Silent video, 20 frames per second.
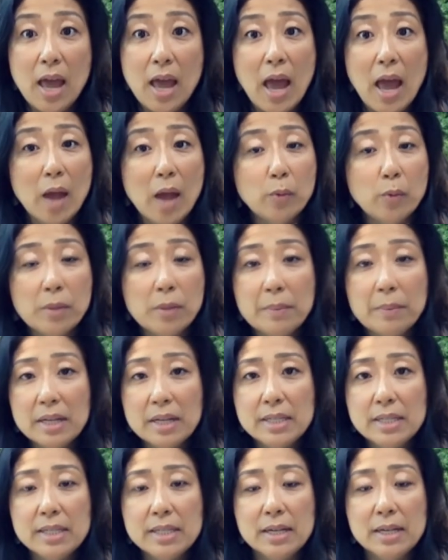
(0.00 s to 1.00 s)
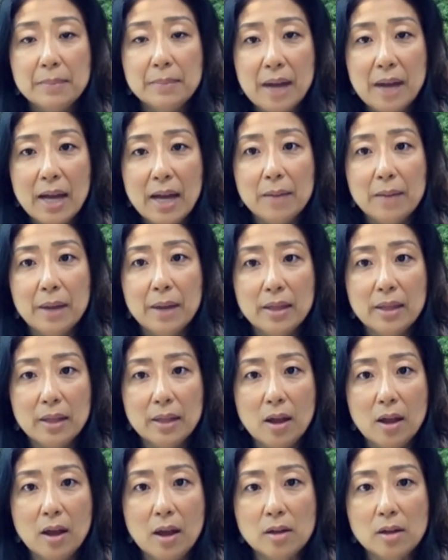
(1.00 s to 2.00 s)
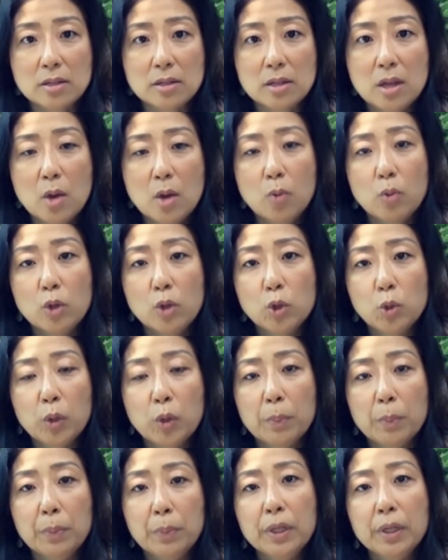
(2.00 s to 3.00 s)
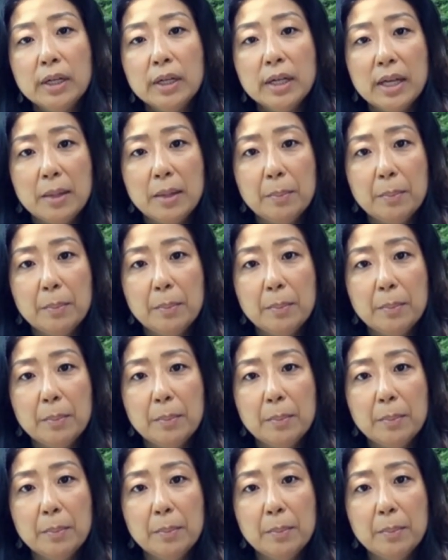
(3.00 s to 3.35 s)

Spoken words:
and we must abide by the laws which were put in